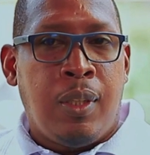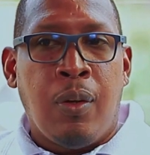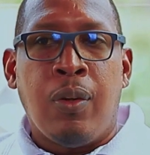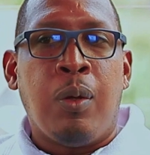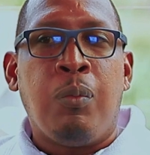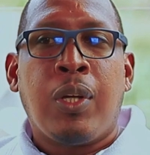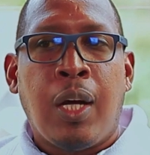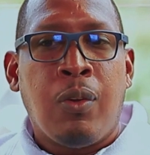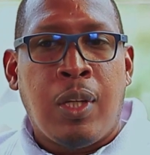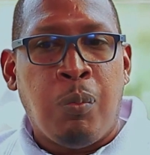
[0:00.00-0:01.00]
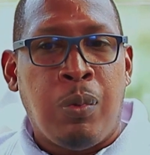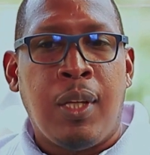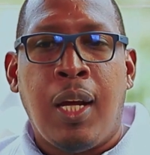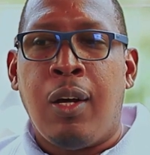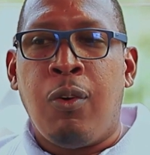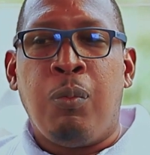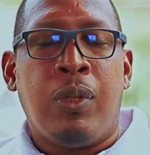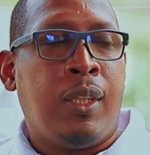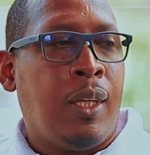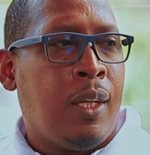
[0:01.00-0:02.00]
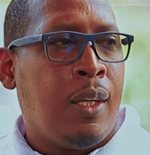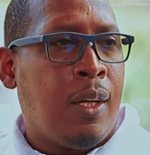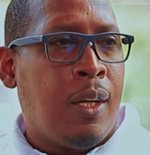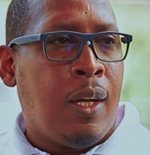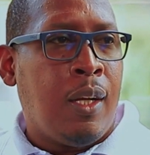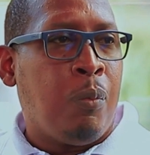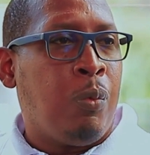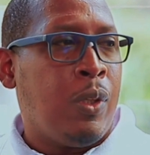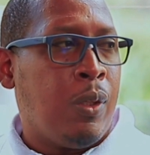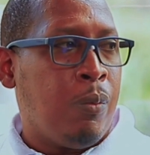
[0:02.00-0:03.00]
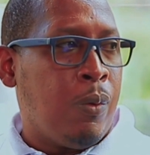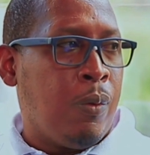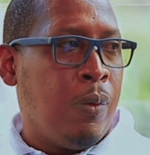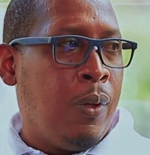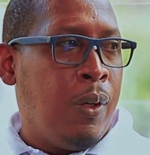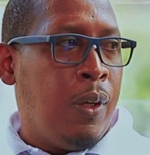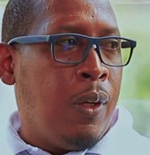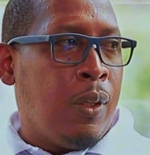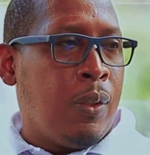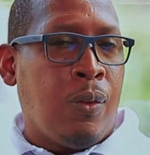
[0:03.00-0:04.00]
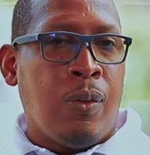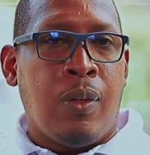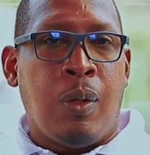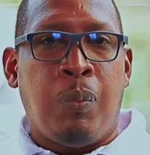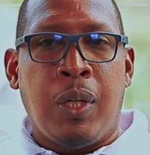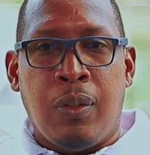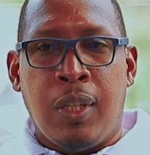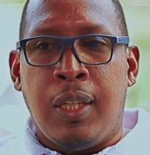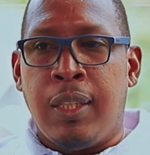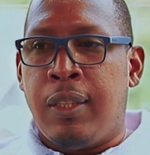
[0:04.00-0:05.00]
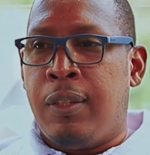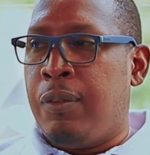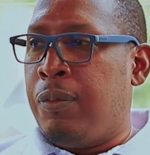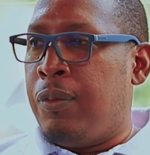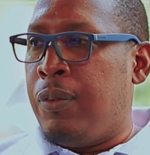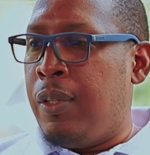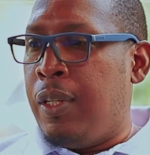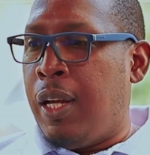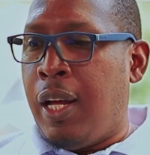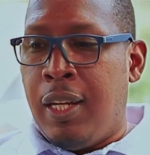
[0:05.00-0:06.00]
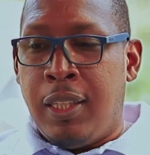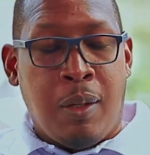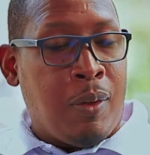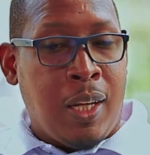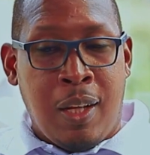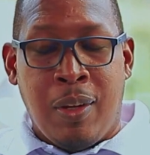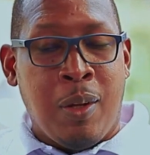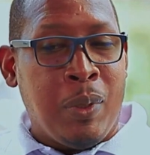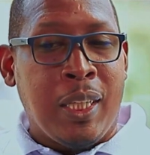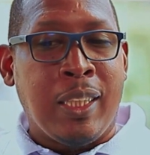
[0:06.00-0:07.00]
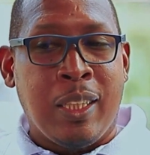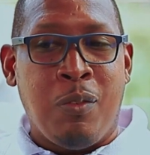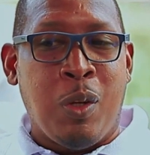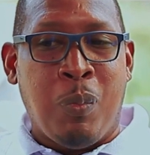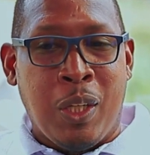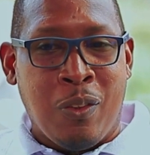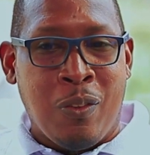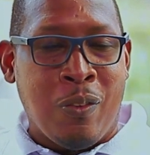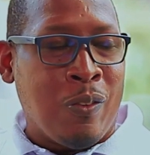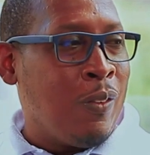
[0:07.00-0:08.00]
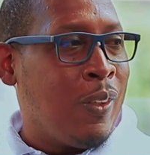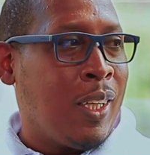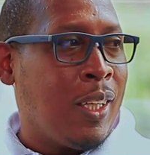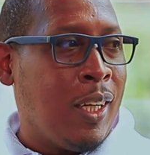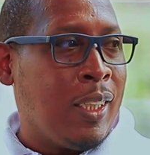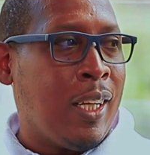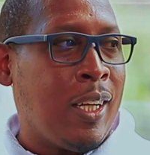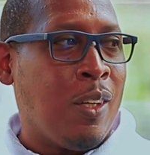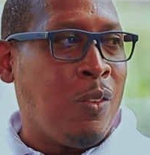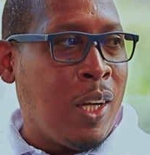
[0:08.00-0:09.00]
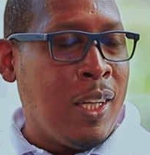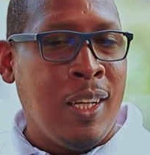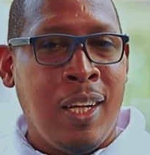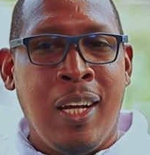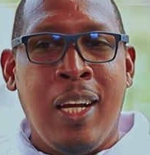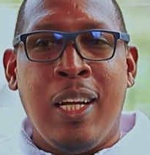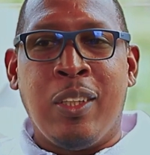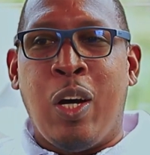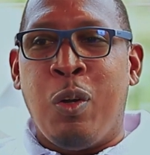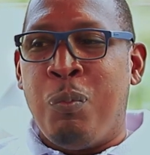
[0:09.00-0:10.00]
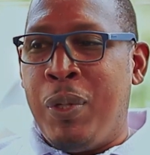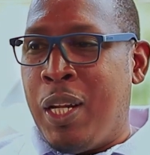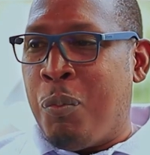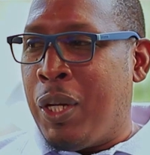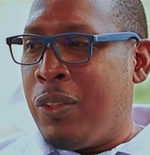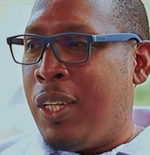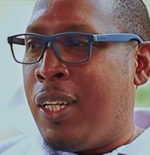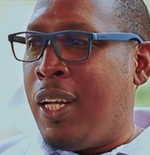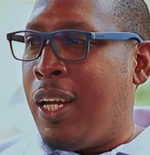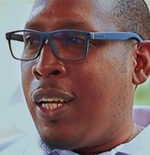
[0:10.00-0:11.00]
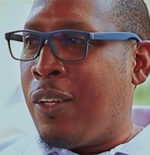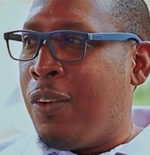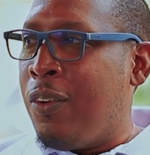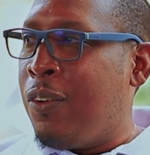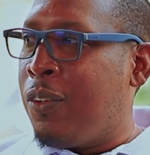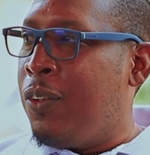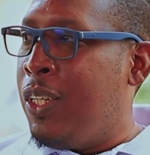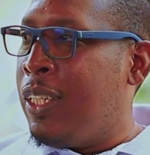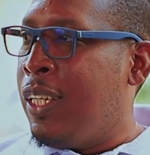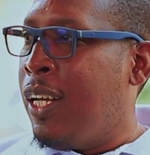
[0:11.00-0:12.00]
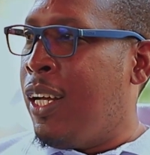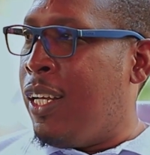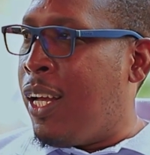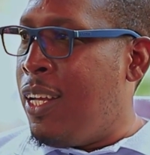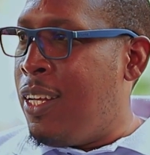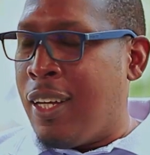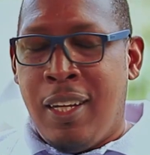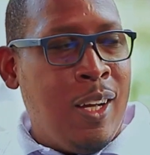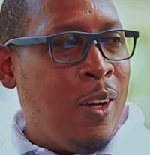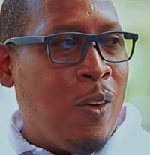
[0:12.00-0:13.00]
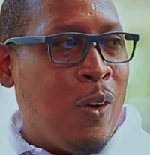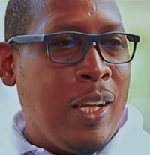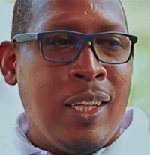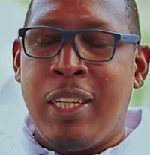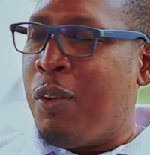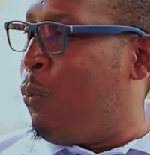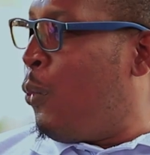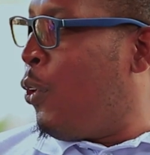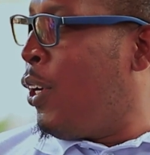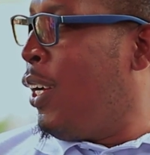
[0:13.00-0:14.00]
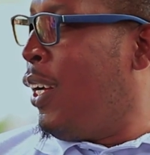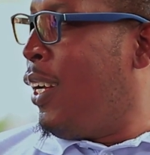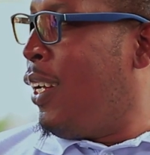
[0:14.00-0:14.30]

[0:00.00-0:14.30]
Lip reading: tell them, you cannot, they're almost unapproachable. So the person is, let me just give you a personal case that I tried. So I would meet the person and they're like, "Oh, Chris, you're here. Oh, I think you're broke.